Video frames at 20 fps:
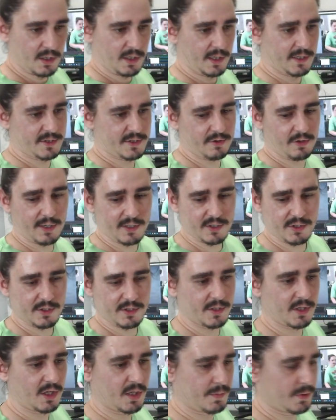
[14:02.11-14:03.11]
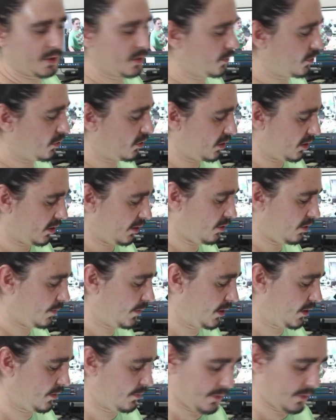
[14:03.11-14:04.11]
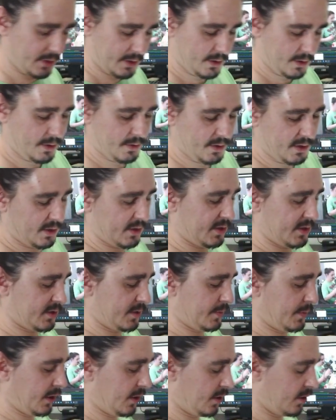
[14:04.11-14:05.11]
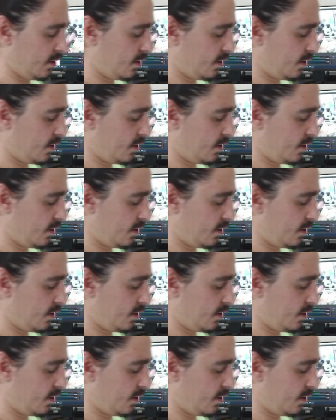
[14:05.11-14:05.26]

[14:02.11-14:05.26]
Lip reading: I scratched the top of the board a little bit, but it doesn't matter.